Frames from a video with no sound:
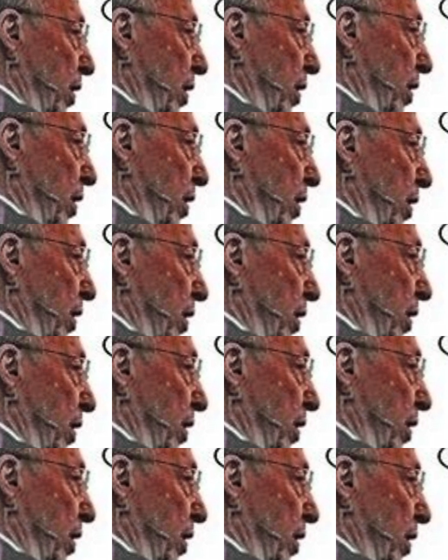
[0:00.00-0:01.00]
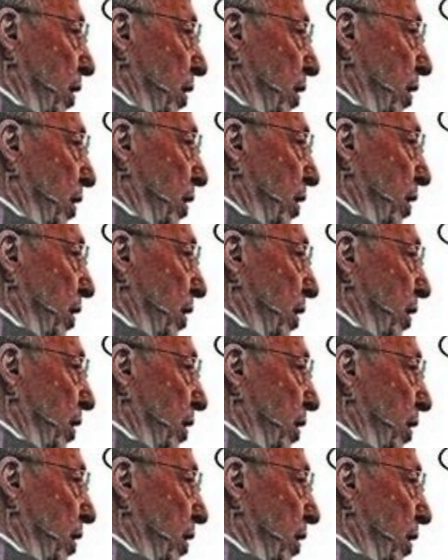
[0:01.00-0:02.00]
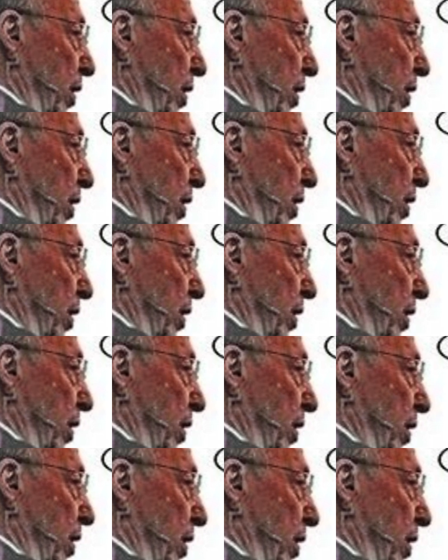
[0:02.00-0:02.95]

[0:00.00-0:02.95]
(silence)